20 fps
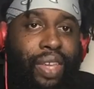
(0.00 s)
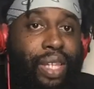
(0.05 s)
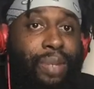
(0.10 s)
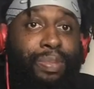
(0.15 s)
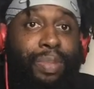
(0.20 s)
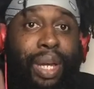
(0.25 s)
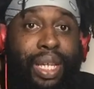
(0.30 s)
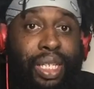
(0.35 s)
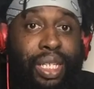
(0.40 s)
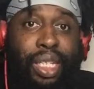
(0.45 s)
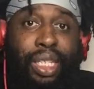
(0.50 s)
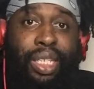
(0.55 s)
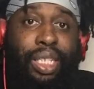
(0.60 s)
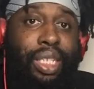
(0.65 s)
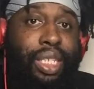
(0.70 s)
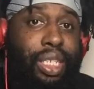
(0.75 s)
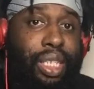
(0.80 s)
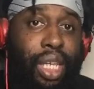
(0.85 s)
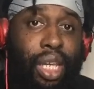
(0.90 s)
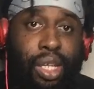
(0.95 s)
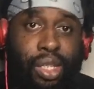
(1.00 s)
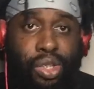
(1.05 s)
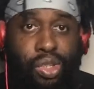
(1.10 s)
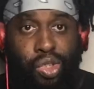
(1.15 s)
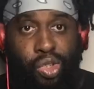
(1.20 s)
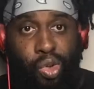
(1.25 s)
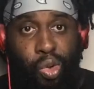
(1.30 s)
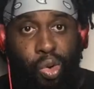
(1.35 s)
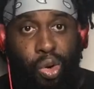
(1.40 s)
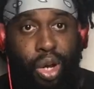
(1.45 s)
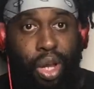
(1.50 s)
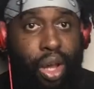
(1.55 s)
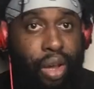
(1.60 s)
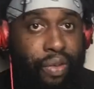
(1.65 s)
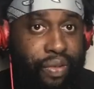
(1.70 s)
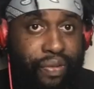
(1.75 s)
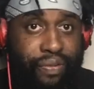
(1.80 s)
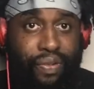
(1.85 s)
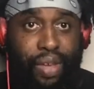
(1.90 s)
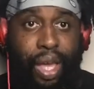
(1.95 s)
It basically just tells the story
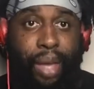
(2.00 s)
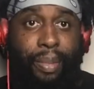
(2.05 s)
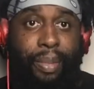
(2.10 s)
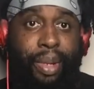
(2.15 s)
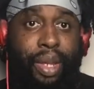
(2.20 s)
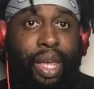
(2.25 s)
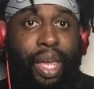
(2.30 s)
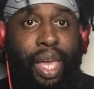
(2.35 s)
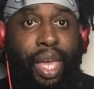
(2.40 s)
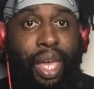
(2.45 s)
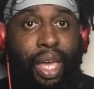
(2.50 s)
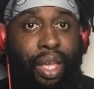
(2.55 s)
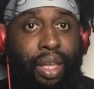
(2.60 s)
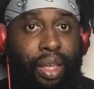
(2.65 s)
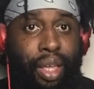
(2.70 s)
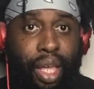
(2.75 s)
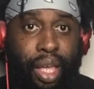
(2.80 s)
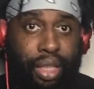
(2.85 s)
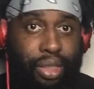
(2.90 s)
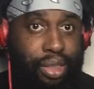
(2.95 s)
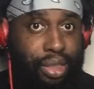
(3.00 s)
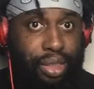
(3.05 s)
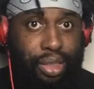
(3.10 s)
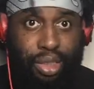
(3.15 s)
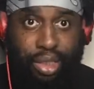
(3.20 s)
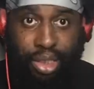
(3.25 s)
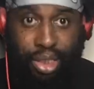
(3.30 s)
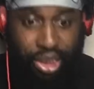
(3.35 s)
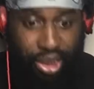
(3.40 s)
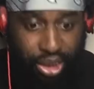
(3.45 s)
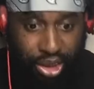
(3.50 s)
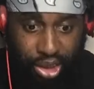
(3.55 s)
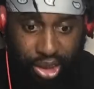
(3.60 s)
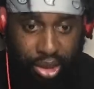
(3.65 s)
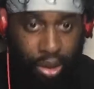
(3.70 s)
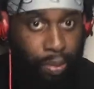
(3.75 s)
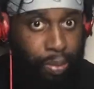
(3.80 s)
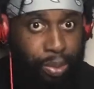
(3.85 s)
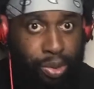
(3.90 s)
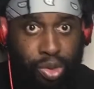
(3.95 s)
of a family. Just a
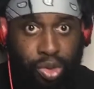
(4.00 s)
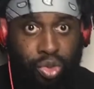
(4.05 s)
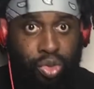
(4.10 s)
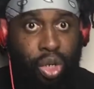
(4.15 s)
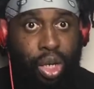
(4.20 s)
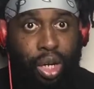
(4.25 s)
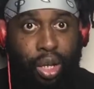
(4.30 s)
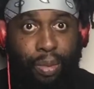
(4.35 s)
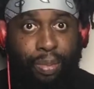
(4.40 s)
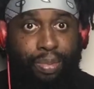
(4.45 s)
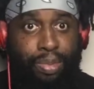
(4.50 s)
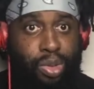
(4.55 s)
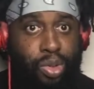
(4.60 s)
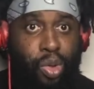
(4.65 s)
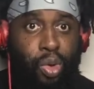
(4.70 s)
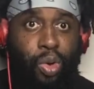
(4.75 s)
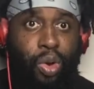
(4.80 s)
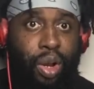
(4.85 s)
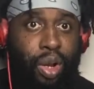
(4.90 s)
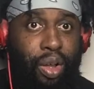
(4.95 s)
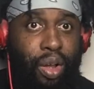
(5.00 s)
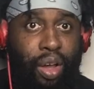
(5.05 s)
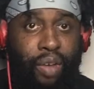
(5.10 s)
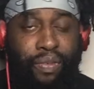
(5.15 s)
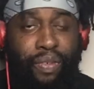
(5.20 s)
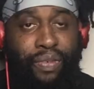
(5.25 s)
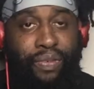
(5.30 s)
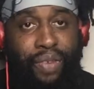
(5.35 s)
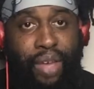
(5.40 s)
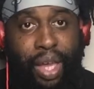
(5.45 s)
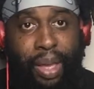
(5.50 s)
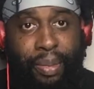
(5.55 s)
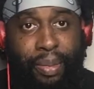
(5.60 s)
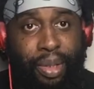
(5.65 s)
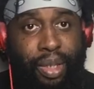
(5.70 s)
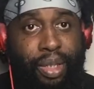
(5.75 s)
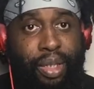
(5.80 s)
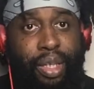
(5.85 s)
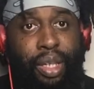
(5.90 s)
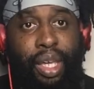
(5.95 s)
simple, straight up story of a
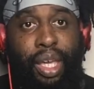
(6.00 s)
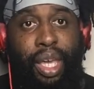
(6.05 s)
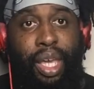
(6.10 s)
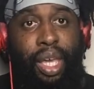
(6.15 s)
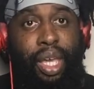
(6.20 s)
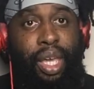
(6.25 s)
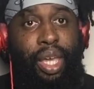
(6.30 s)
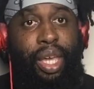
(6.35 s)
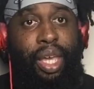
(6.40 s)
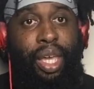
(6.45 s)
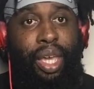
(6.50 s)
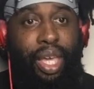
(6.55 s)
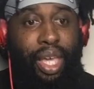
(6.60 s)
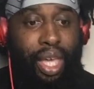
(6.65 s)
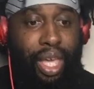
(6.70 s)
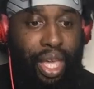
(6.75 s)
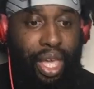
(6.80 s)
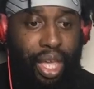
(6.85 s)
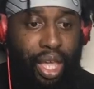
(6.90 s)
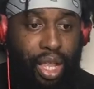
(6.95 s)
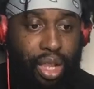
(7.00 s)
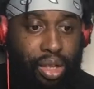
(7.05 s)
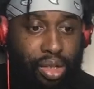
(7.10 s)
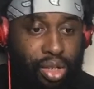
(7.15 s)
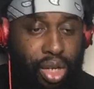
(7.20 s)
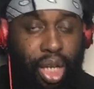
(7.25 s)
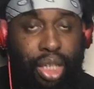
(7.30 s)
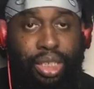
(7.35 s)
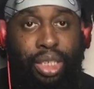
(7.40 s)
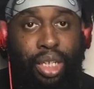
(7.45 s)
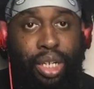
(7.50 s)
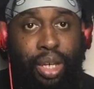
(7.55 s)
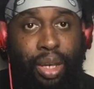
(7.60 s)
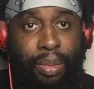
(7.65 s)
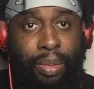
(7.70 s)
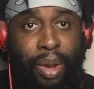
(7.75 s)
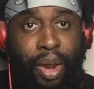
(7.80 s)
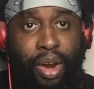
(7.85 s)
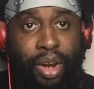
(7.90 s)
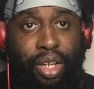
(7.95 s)
family chasing the
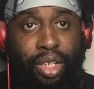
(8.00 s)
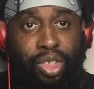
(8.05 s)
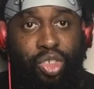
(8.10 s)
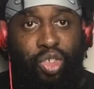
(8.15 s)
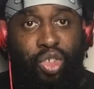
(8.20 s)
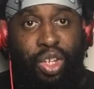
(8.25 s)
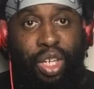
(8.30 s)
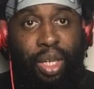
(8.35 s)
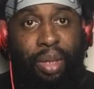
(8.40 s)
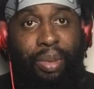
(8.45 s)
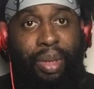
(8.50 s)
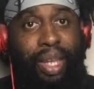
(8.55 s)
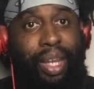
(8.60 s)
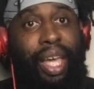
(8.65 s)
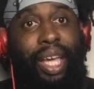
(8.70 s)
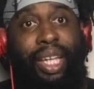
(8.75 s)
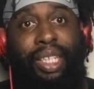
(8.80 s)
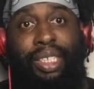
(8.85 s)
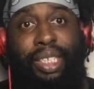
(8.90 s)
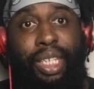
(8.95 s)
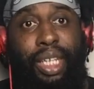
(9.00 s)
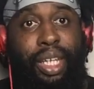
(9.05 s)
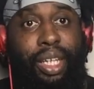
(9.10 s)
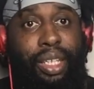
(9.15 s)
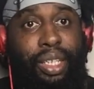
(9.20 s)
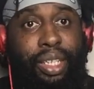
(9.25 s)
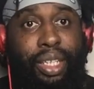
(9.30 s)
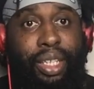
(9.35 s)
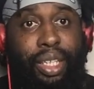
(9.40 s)
American dream, and that's it.